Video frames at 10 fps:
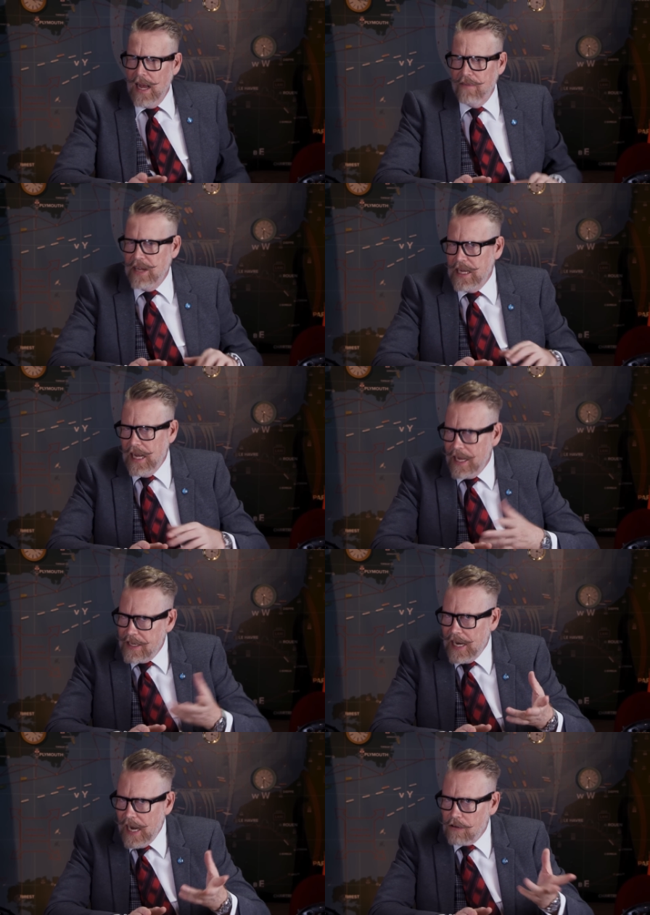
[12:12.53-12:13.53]
Having
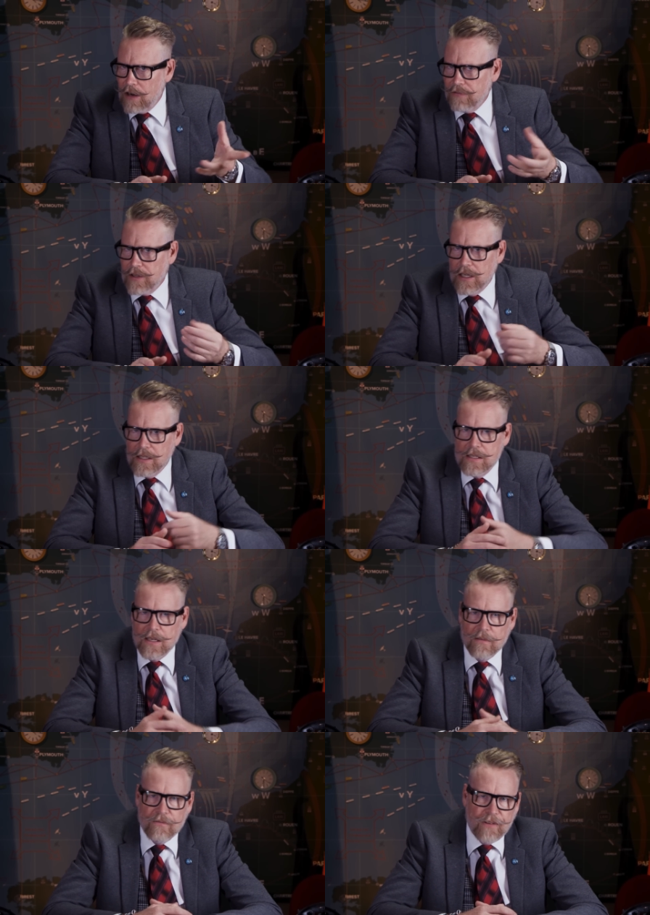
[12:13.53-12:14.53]
anti-aircraft guns
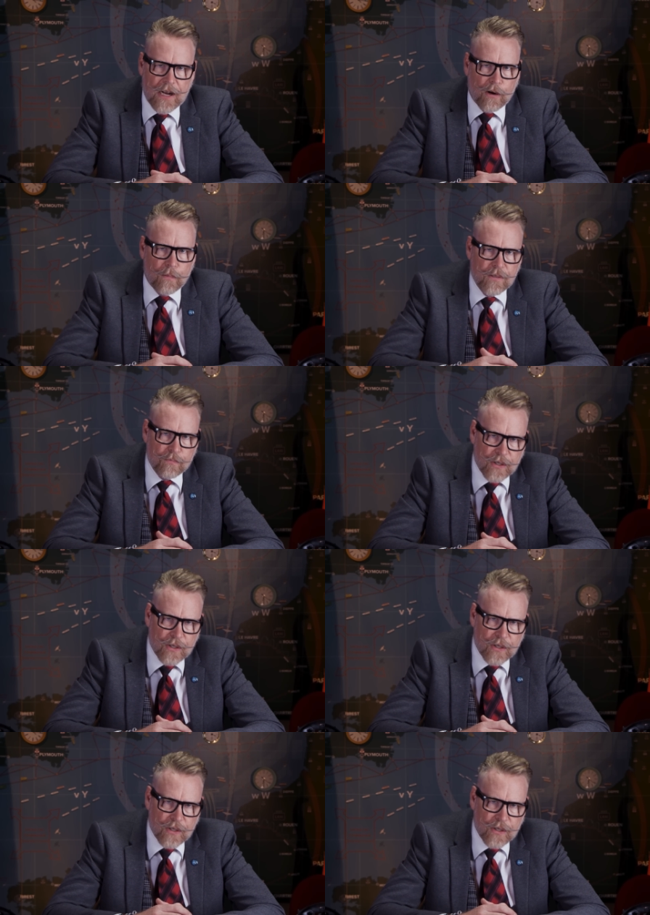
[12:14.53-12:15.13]
and fighters